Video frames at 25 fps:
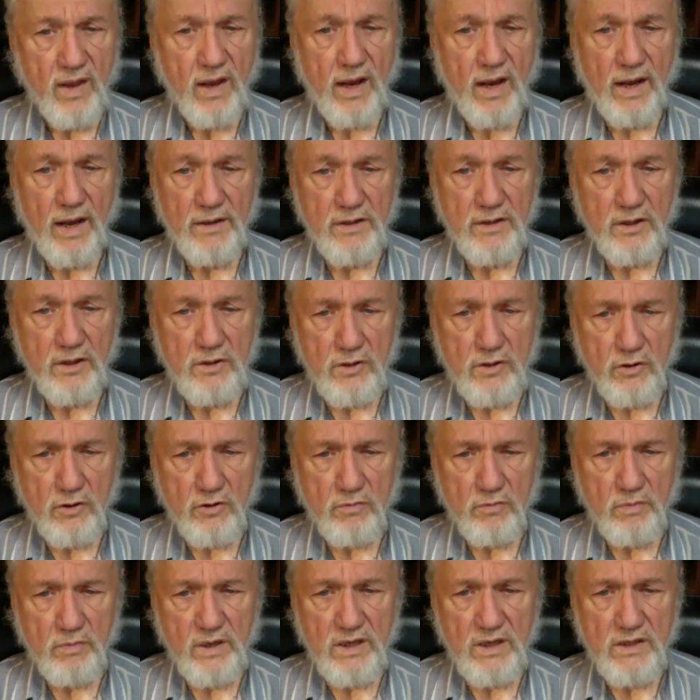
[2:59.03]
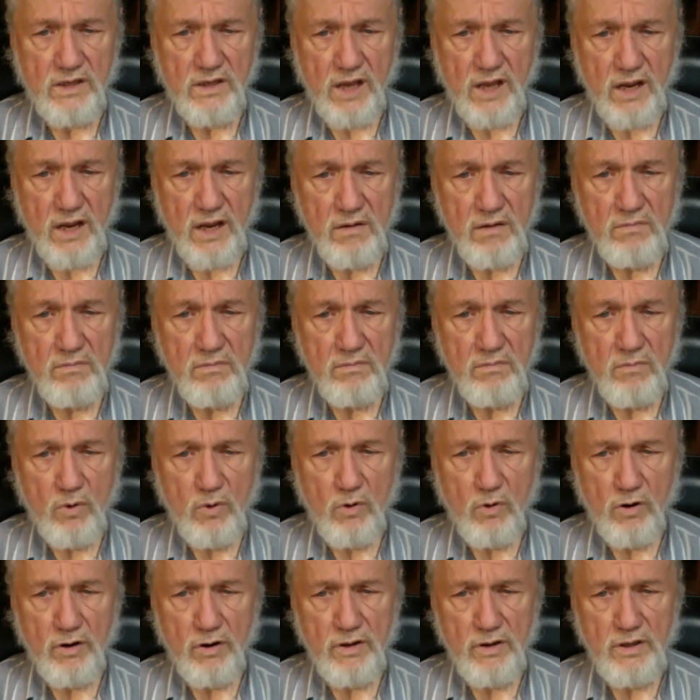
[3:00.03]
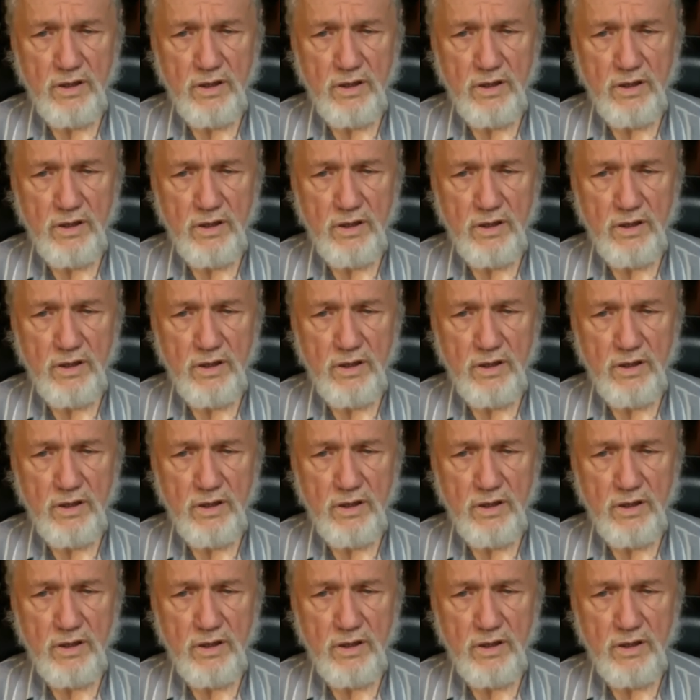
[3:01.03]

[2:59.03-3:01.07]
And it took me 10 more